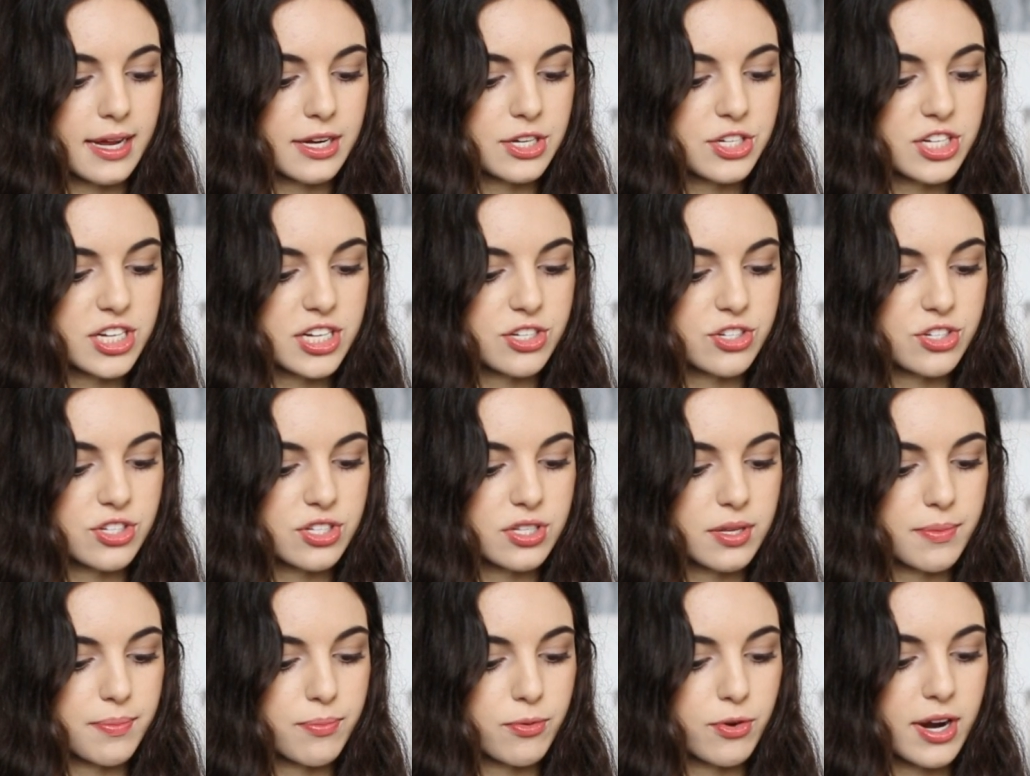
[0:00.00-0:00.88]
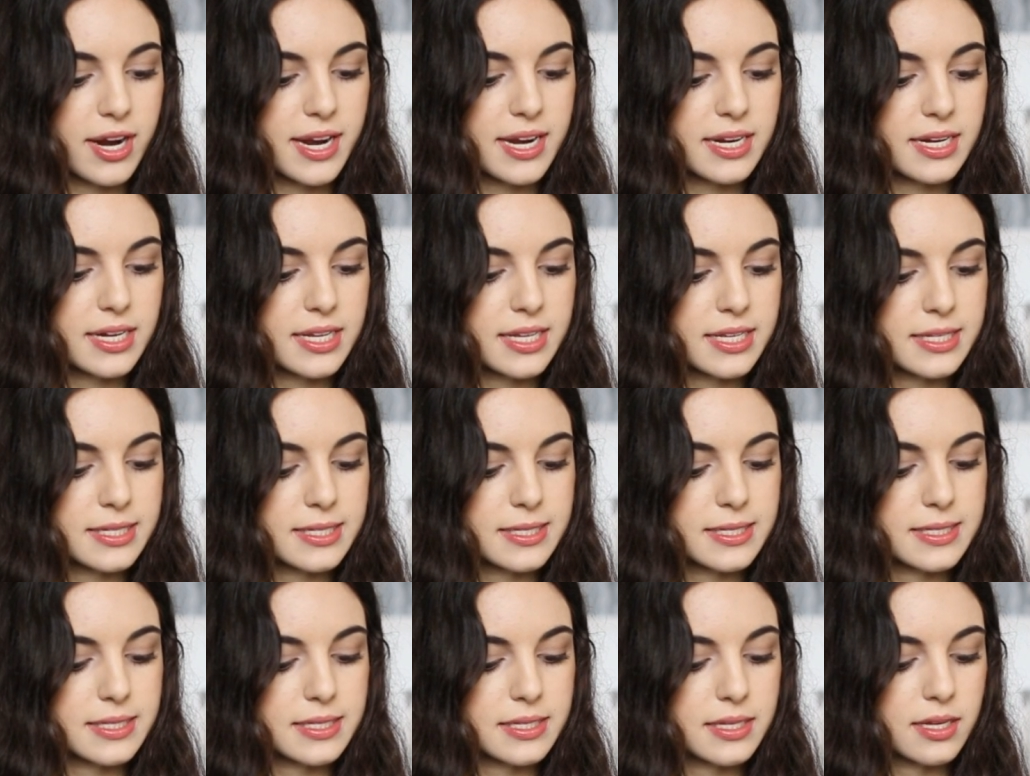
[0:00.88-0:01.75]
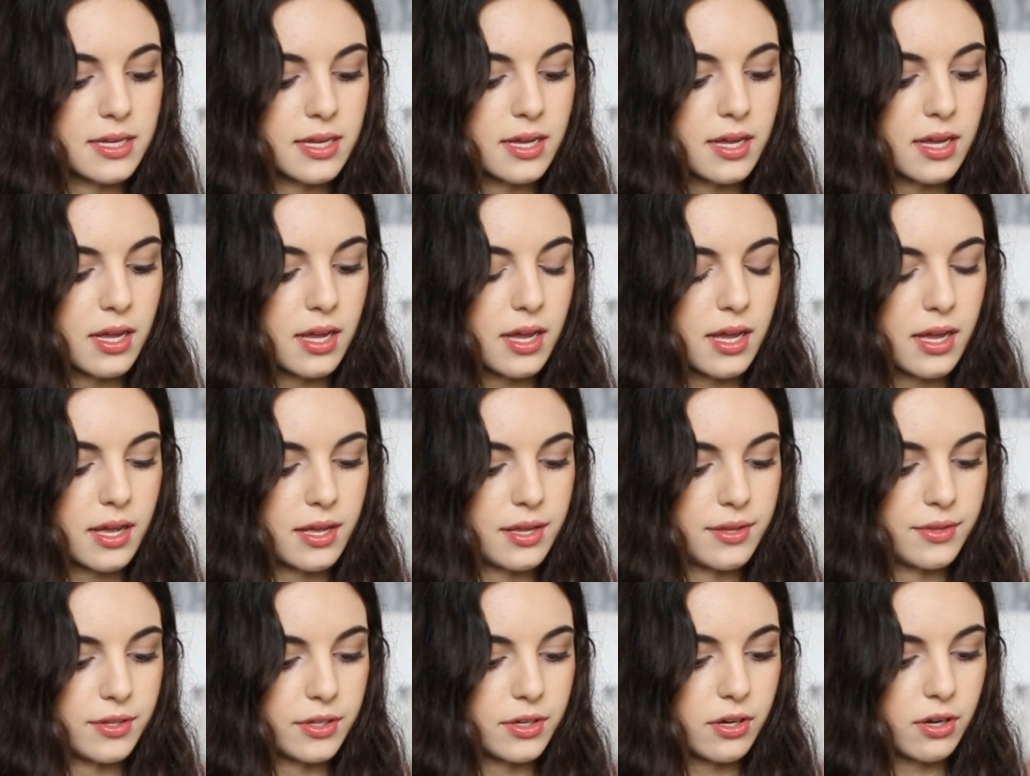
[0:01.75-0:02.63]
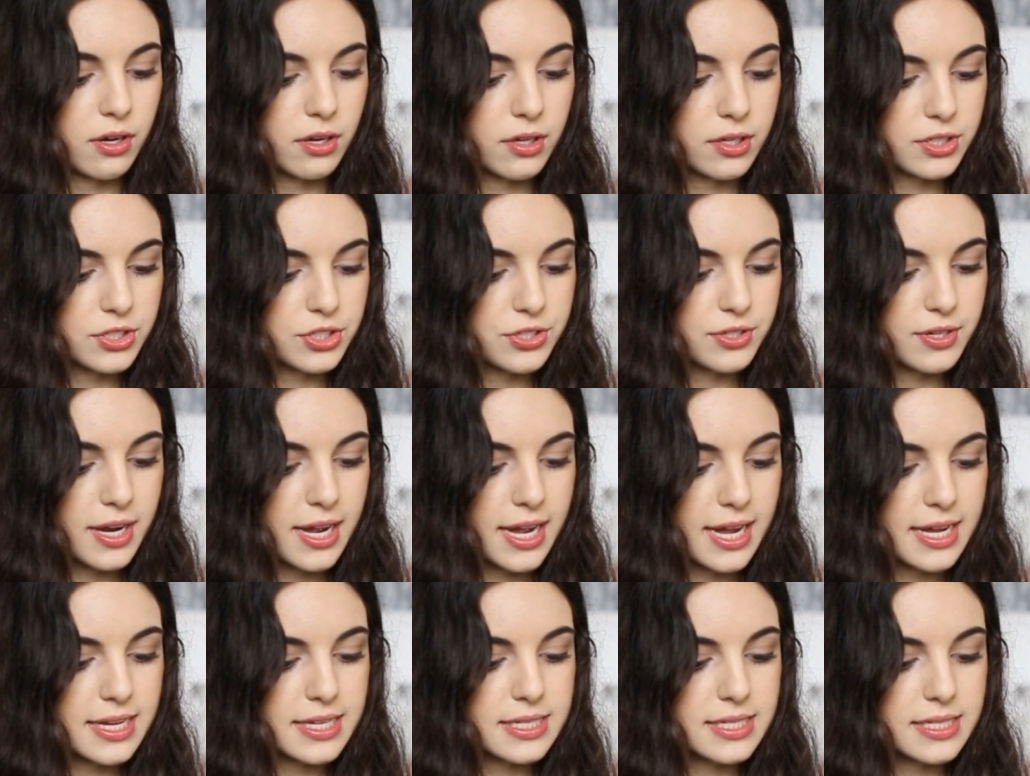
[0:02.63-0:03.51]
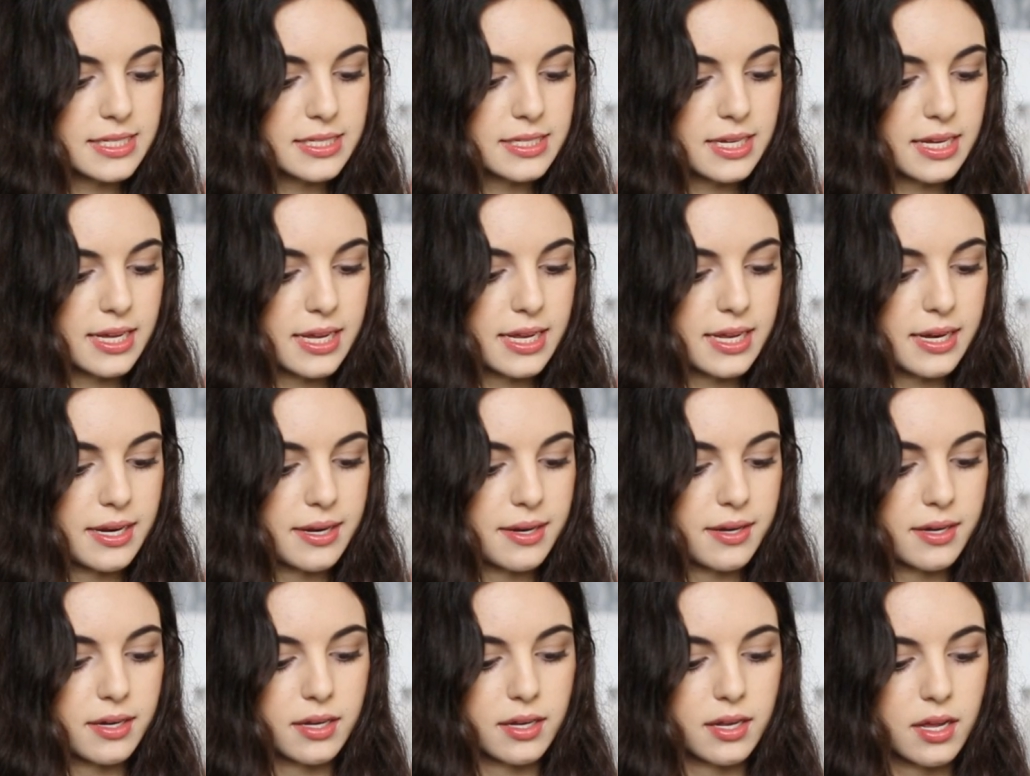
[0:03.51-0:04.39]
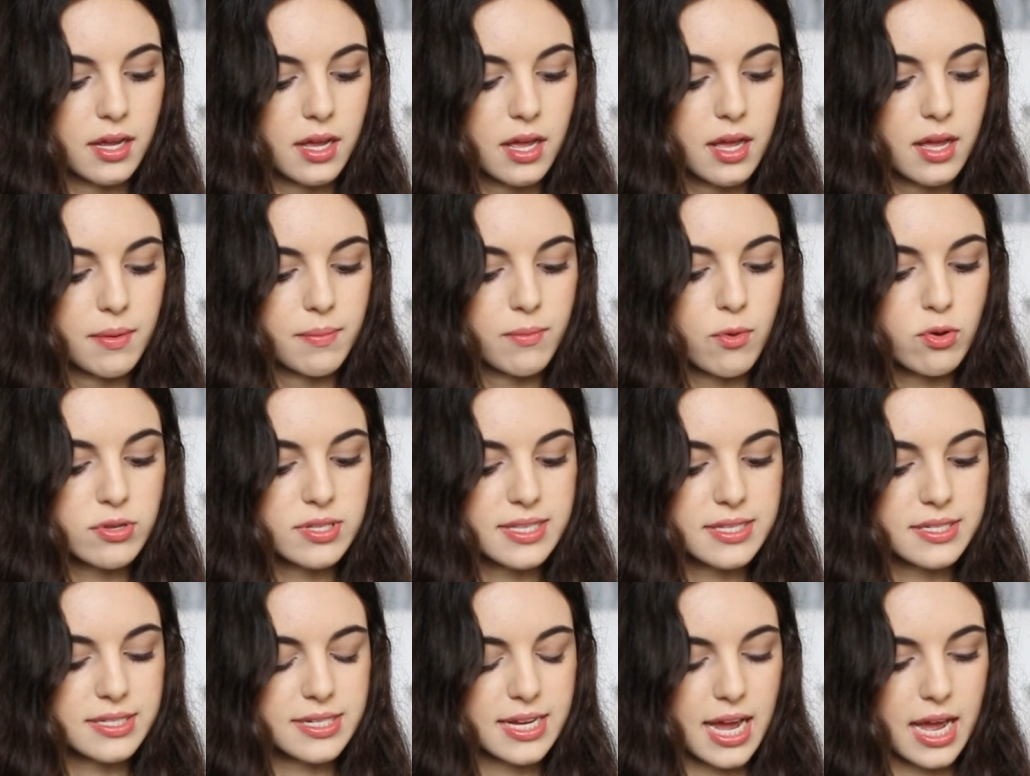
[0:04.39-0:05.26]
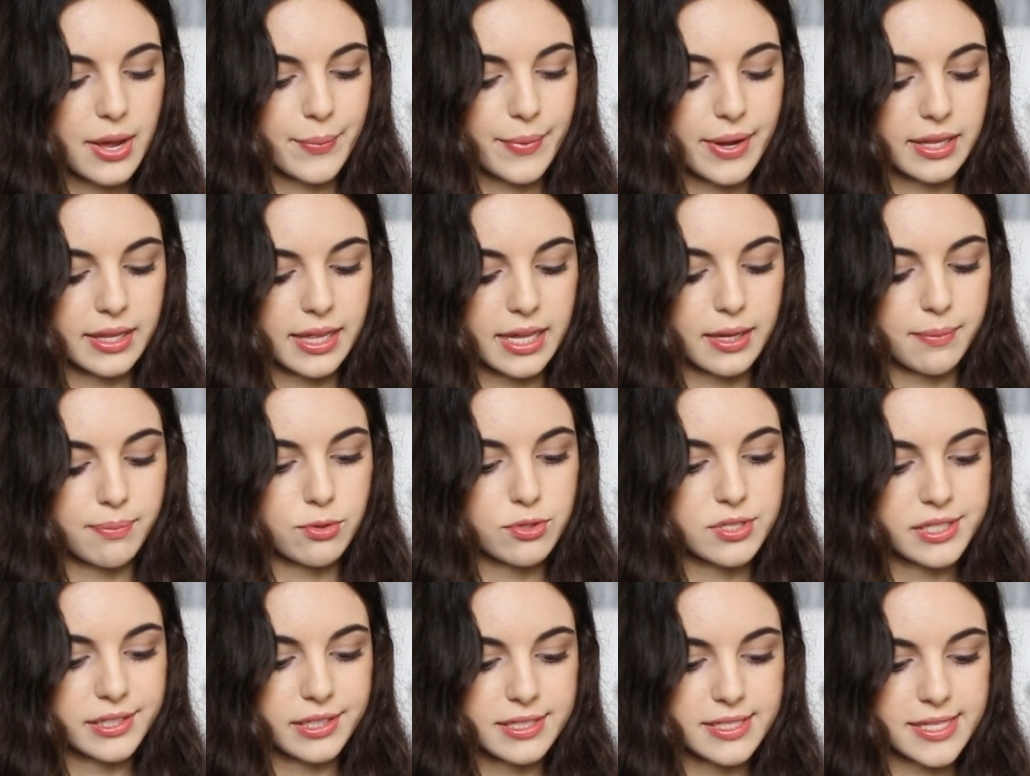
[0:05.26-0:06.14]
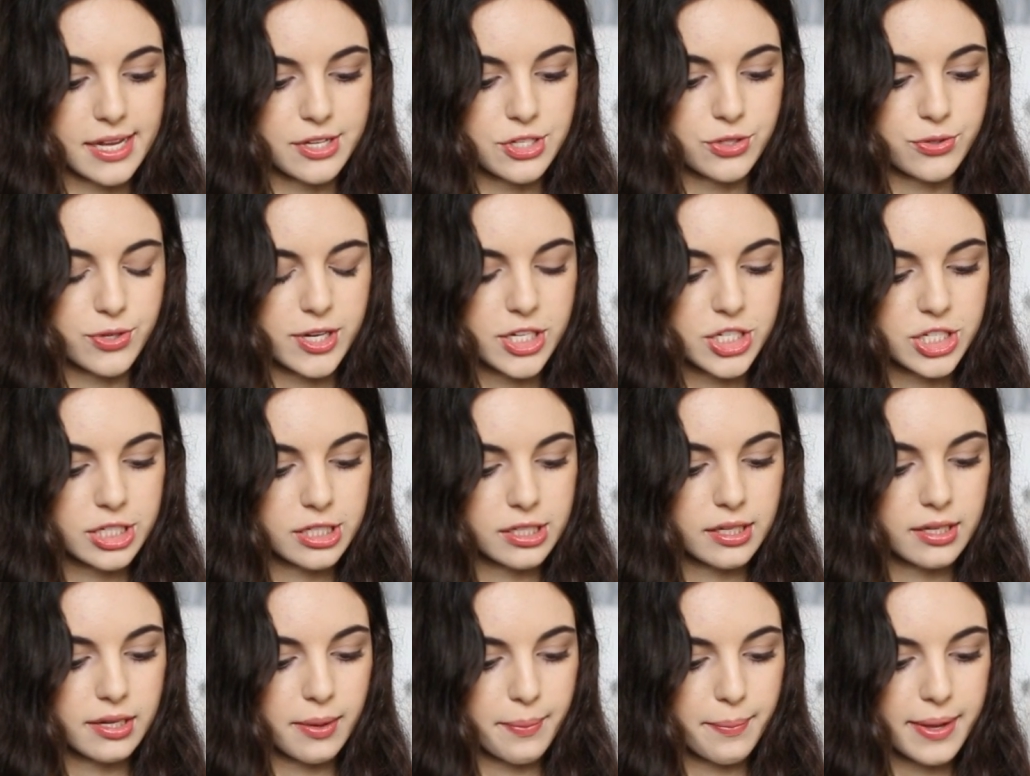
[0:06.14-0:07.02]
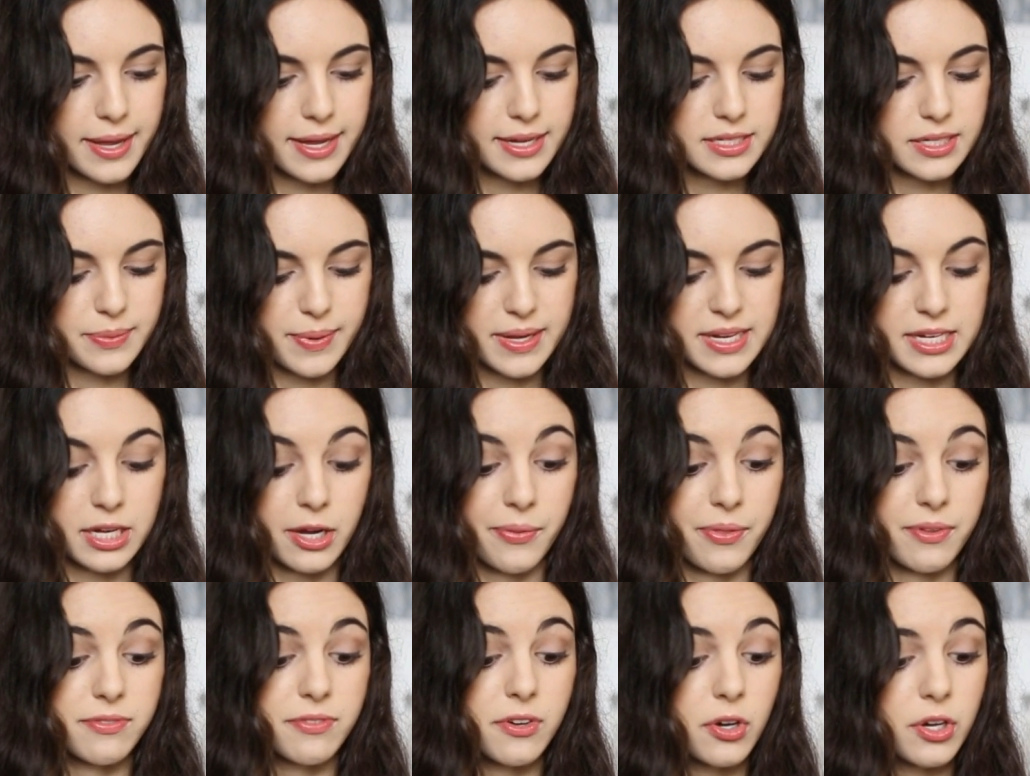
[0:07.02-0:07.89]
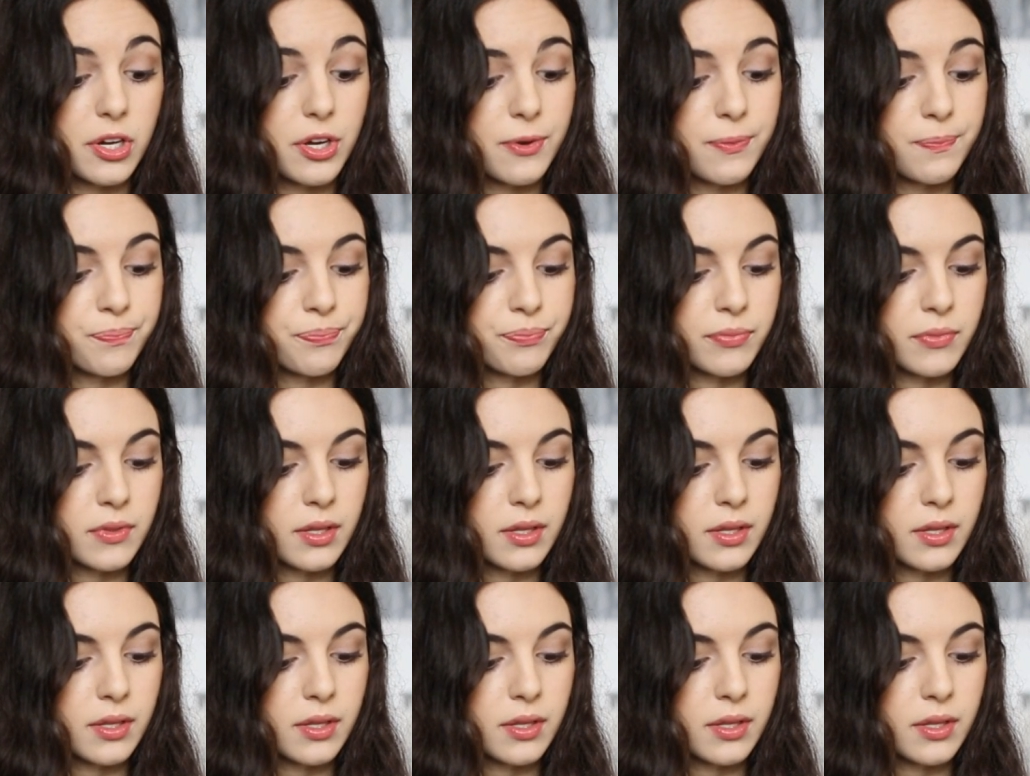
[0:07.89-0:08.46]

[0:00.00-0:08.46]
I change the brightness and the contrast, and most of the time I like boosting the saturation a little bit depending on the photo.